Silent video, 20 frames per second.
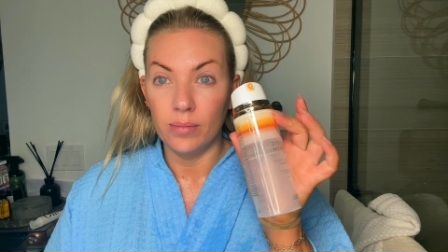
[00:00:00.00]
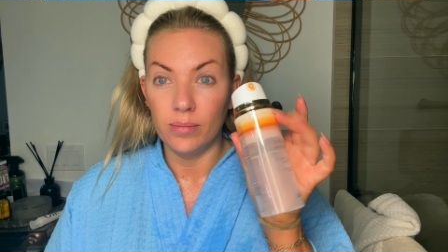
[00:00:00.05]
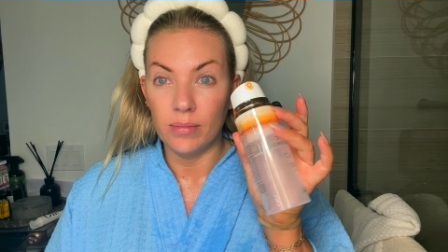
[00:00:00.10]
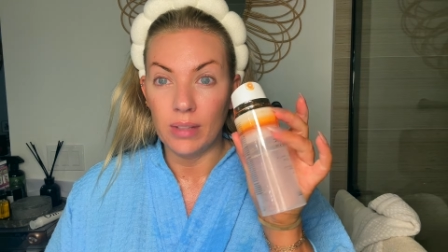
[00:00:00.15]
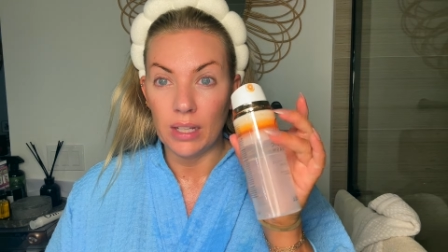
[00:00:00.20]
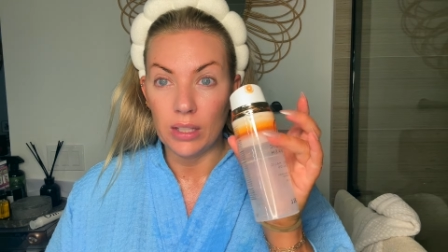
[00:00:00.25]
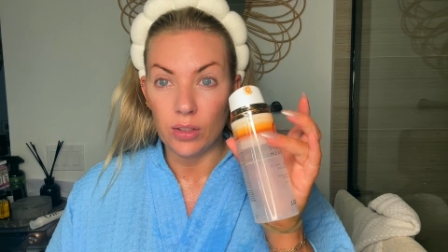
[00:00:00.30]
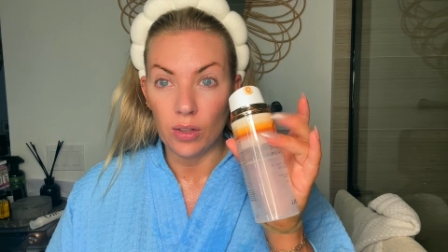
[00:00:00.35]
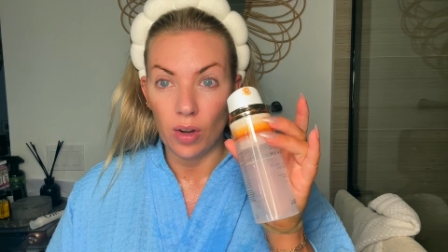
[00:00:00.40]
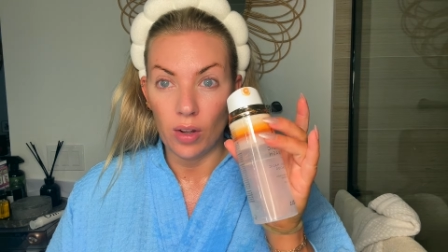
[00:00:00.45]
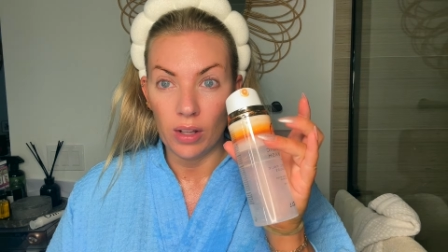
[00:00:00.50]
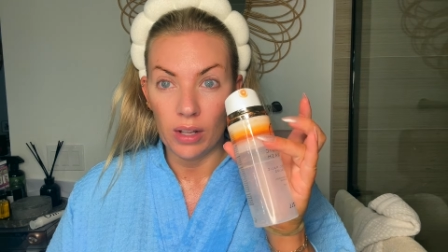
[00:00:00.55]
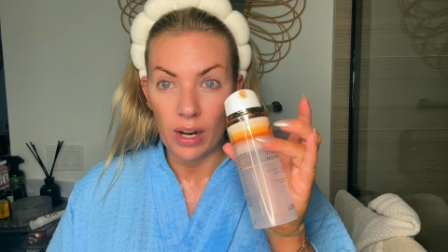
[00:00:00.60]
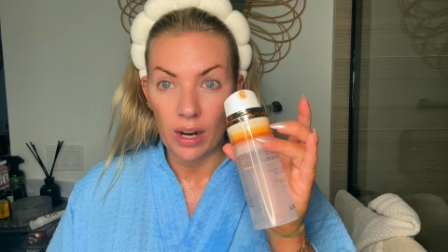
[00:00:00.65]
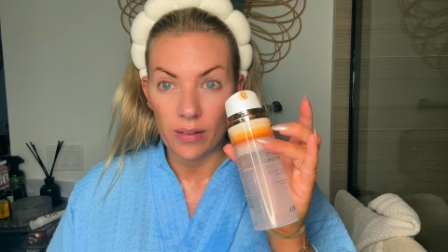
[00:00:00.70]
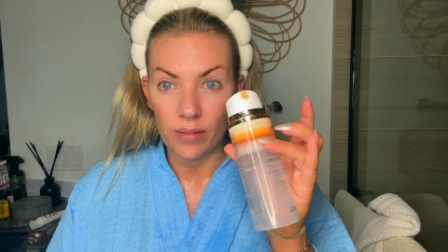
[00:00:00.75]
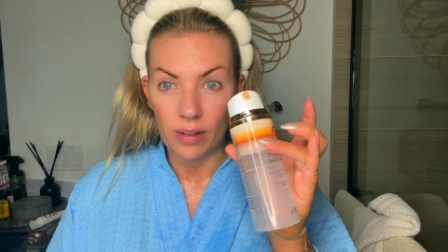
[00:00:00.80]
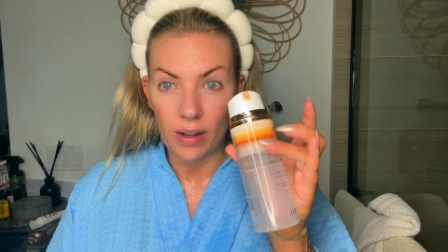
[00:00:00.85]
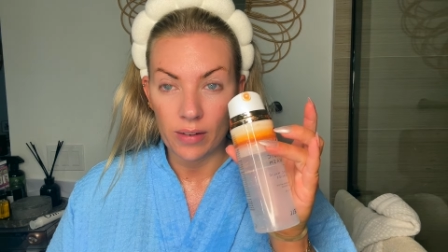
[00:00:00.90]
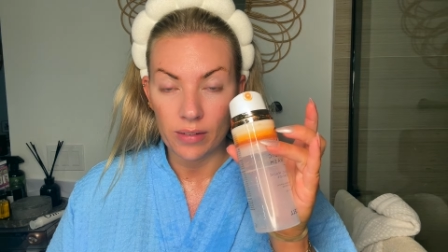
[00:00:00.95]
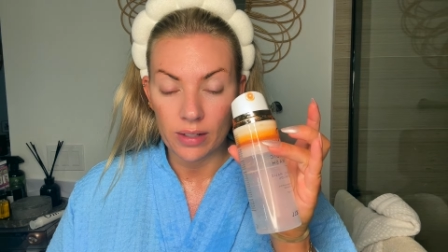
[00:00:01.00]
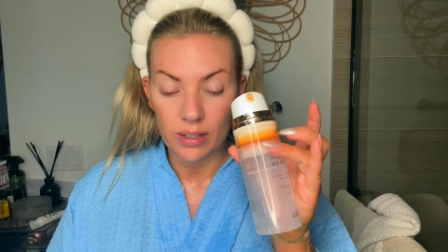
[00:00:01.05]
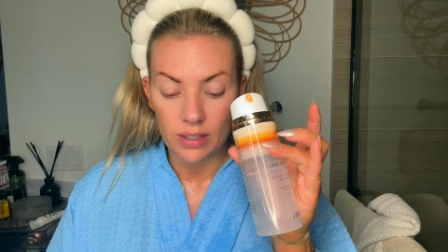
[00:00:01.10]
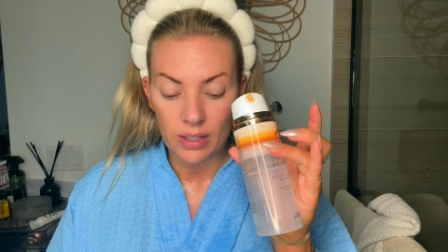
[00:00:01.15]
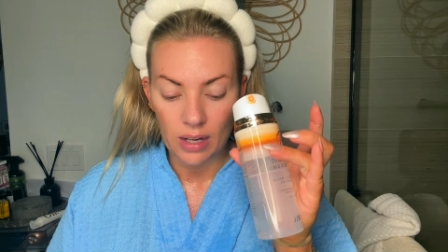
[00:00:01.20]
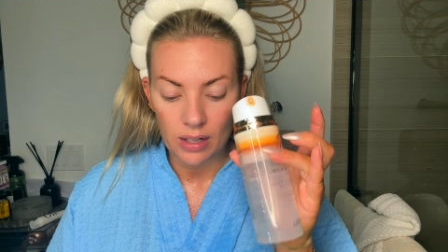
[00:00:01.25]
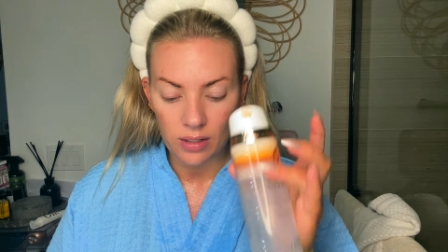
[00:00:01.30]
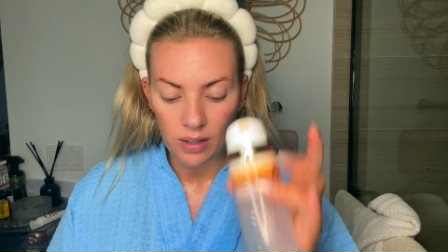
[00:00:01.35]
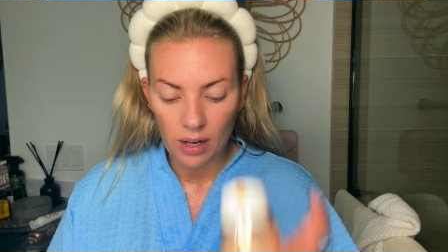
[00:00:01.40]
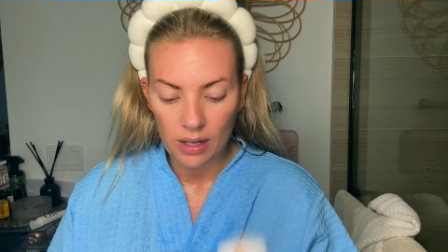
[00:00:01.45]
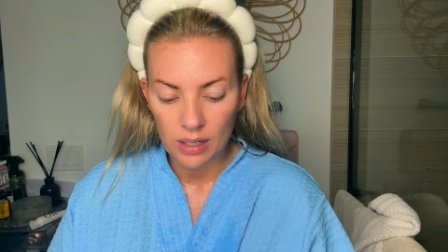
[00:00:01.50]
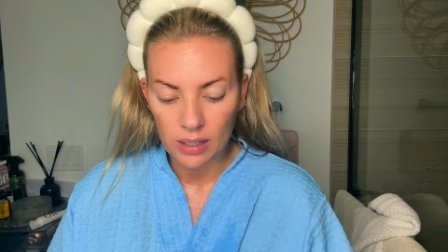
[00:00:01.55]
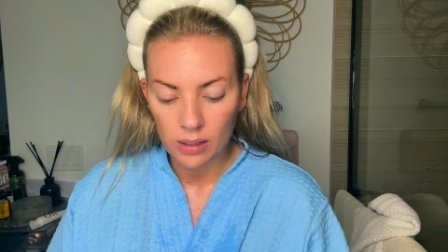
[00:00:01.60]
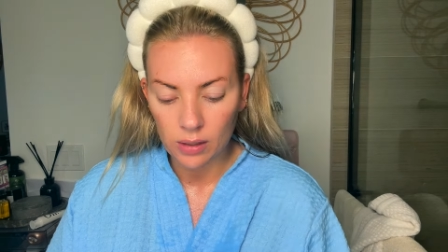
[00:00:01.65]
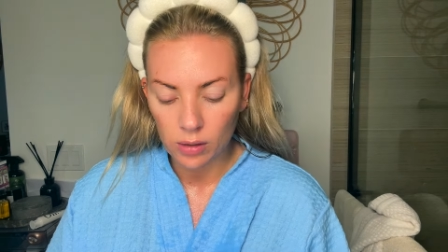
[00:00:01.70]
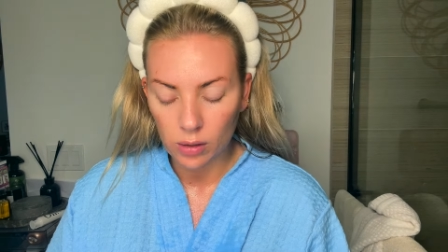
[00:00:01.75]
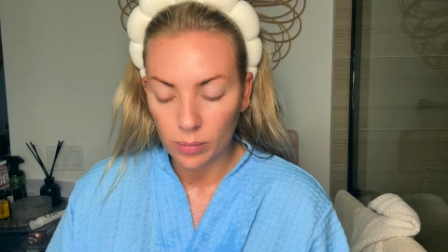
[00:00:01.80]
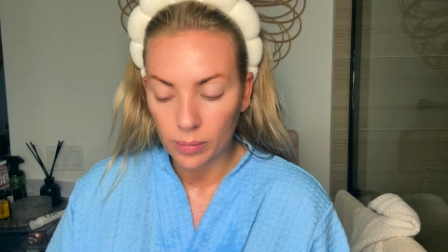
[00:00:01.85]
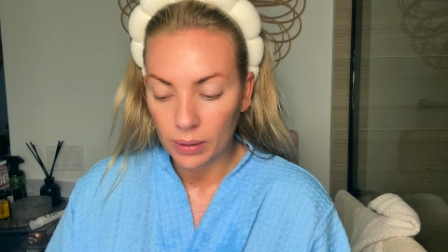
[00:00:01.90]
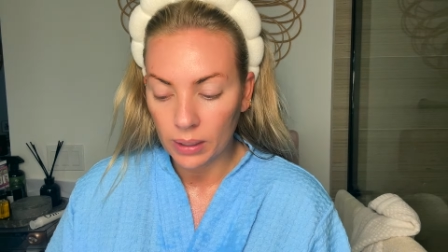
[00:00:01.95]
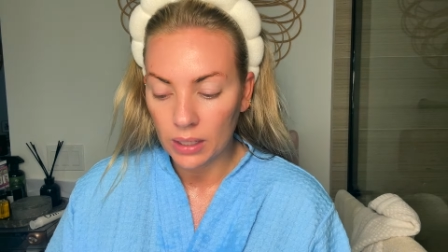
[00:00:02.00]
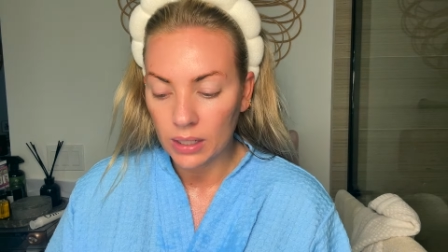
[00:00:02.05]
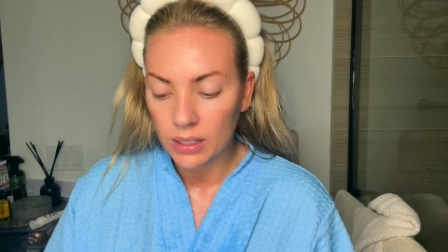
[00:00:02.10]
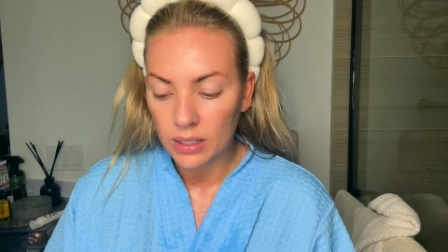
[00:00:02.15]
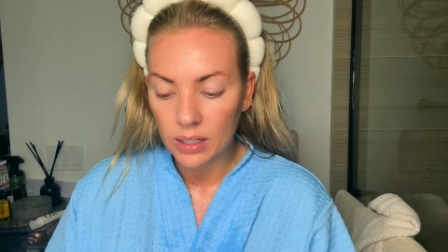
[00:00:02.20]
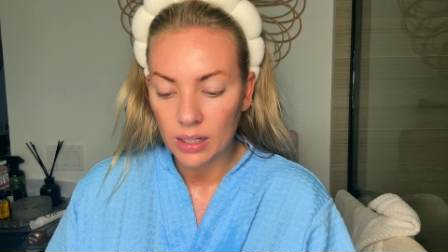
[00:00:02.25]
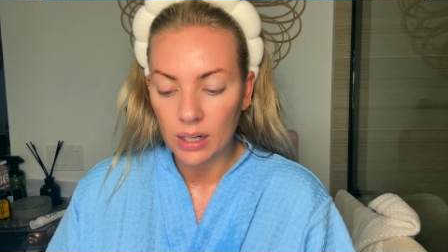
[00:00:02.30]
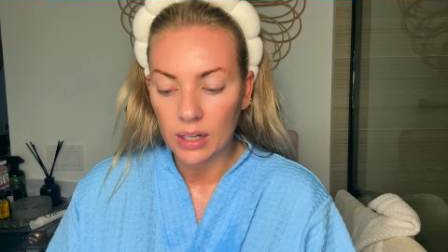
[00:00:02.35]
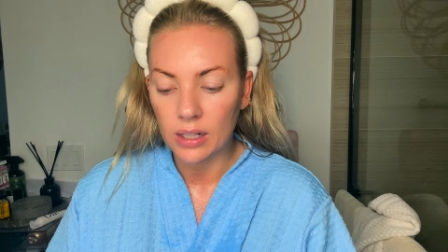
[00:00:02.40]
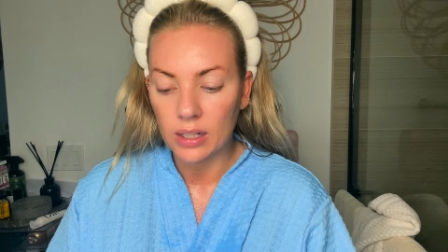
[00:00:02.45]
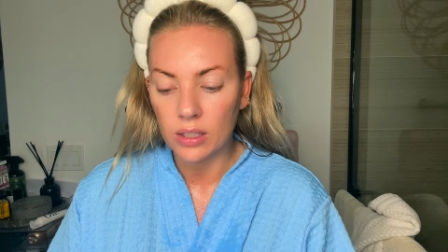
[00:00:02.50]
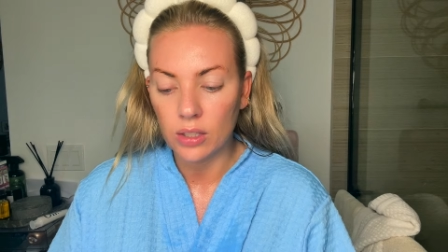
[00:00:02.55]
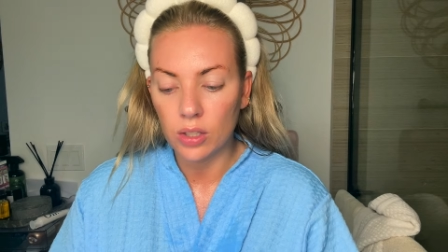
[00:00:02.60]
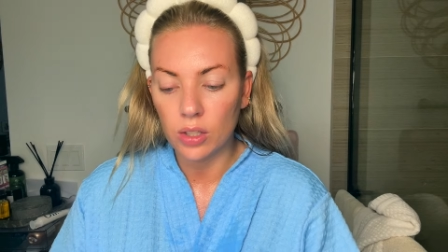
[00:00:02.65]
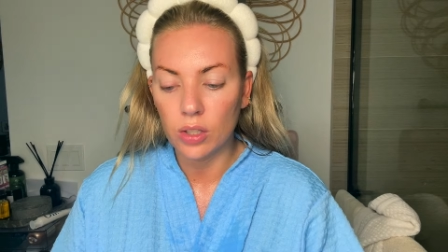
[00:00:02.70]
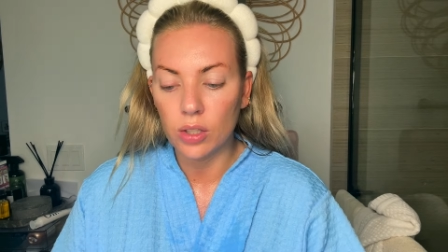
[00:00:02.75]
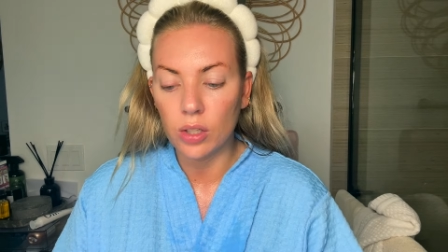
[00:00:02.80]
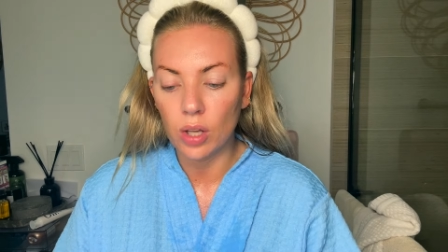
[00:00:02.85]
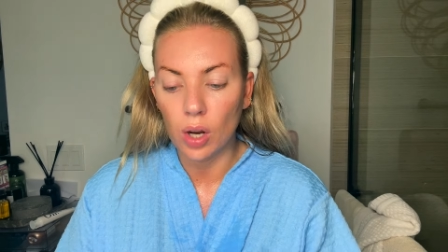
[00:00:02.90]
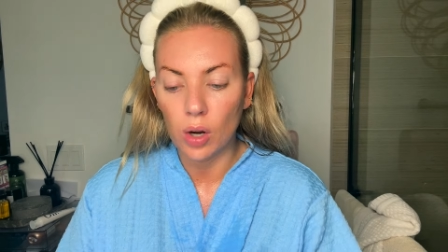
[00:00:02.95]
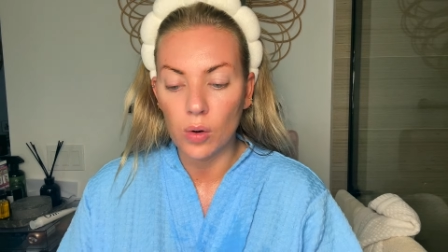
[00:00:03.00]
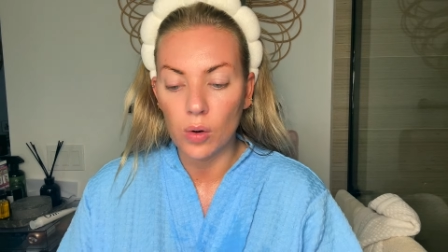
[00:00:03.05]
That's all I have left is that tiny little bit, and it's so